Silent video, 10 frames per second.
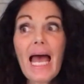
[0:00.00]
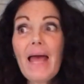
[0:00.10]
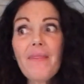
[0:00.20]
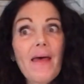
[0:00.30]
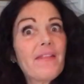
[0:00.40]

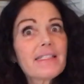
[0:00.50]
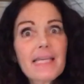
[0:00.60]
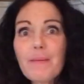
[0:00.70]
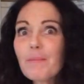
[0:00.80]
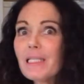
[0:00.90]
And then the
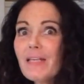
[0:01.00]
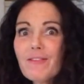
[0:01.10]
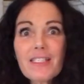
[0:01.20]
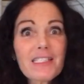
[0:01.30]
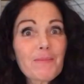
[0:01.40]
same
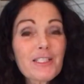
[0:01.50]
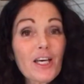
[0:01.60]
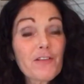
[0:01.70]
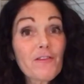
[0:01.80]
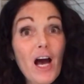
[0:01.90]
belief system is
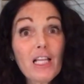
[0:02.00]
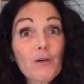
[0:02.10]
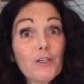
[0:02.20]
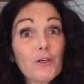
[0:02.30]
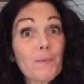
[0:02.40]
gonna
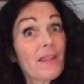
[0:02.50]
follow you.